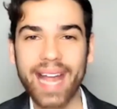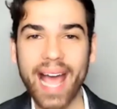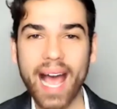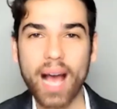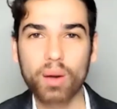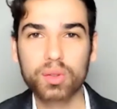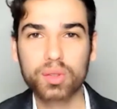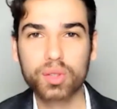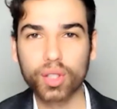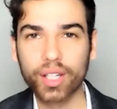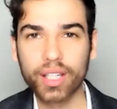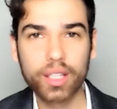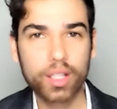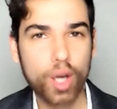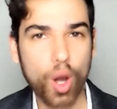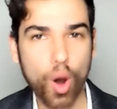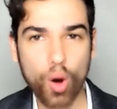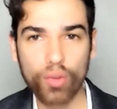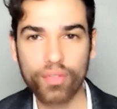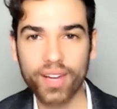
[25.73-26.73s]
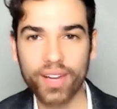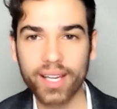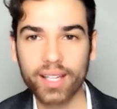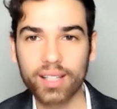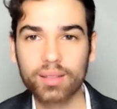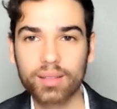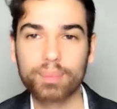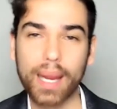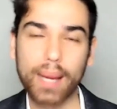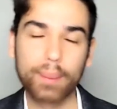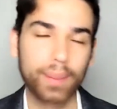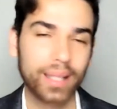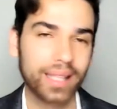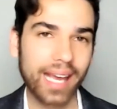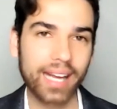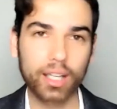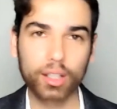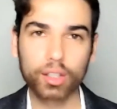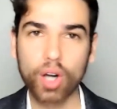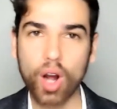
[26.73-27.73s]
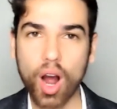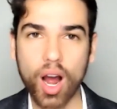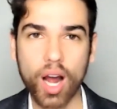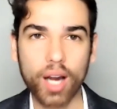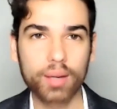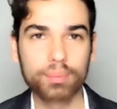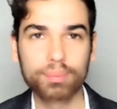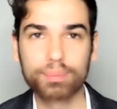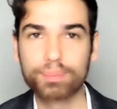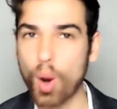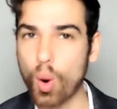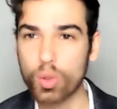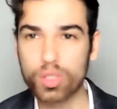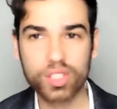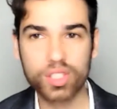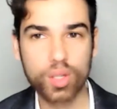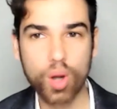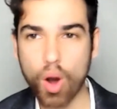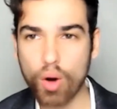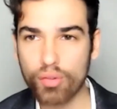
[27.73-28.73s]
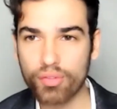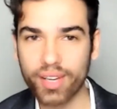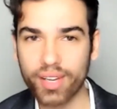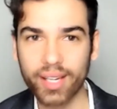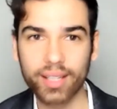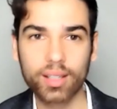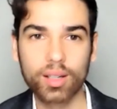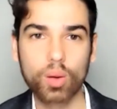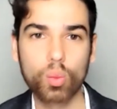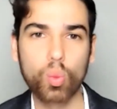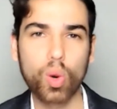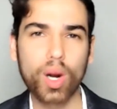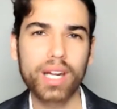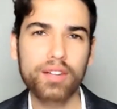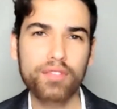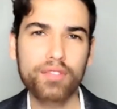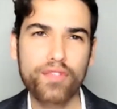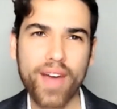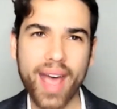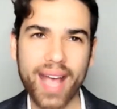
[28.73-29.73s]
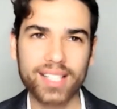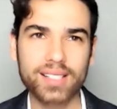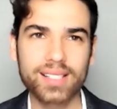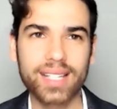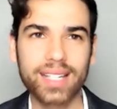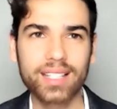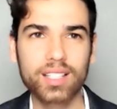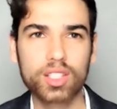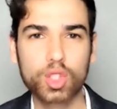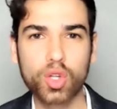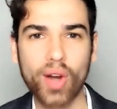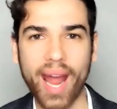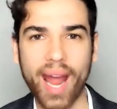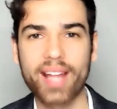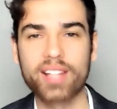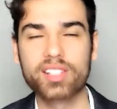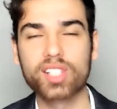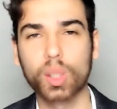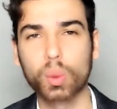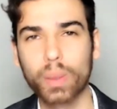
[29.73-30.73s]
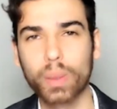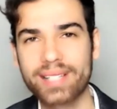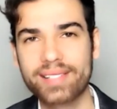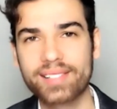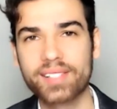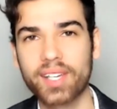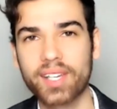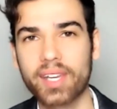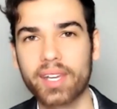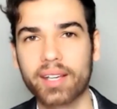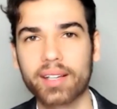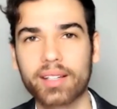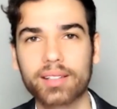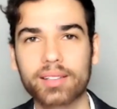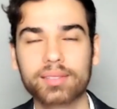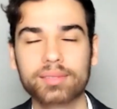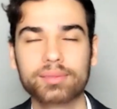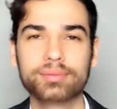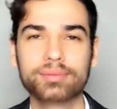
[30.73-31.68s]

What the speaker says: now, during COVID, maybe later on, post-COVID, what investing trends are we seeing?